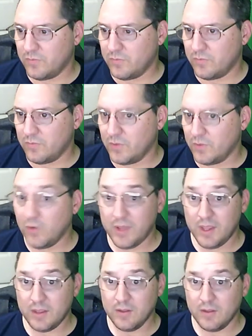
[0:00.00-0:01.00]
oh yeah.
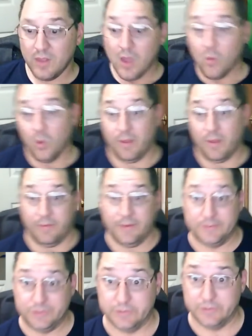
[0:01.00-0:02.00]
Well,
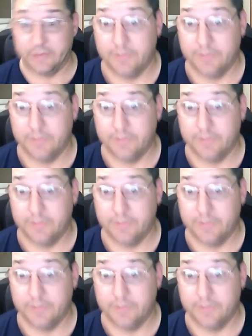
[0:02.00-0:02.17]
actually, if you